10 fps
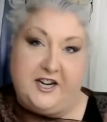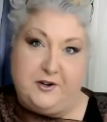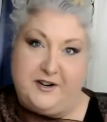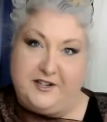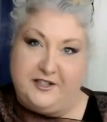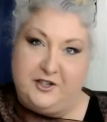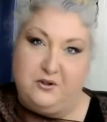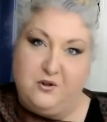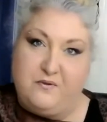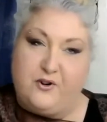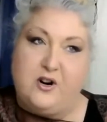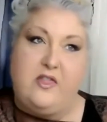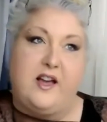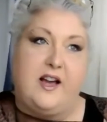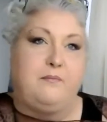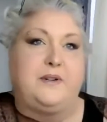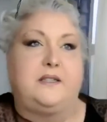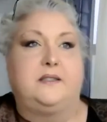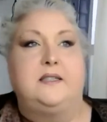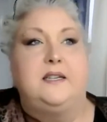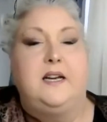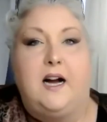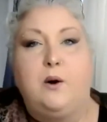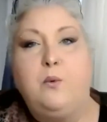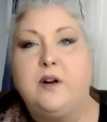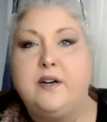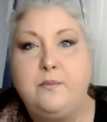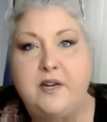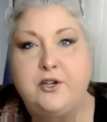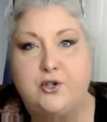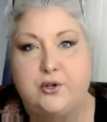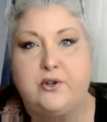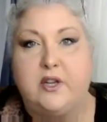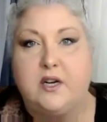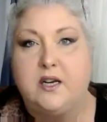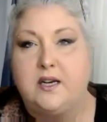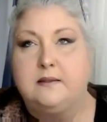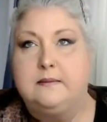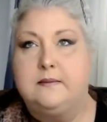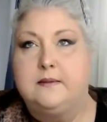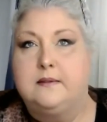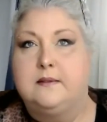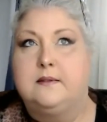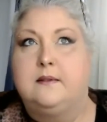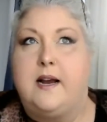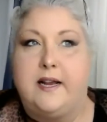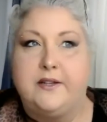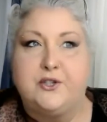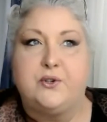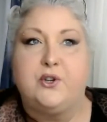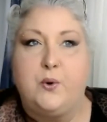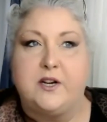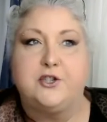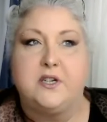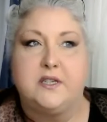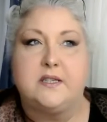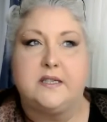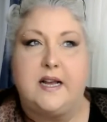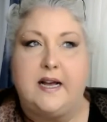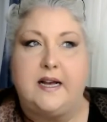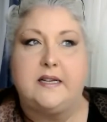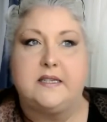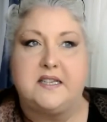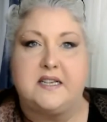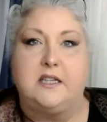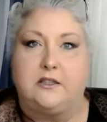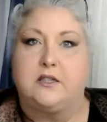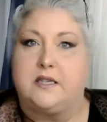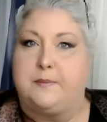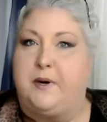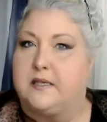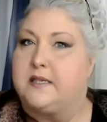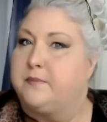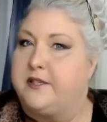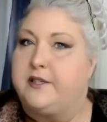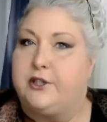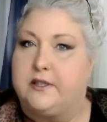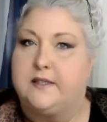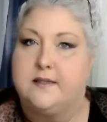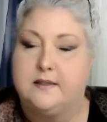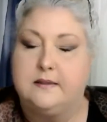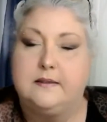I kind of went a little over on that, but I wanted to make sure that I answered the questions as clear as I possibly could.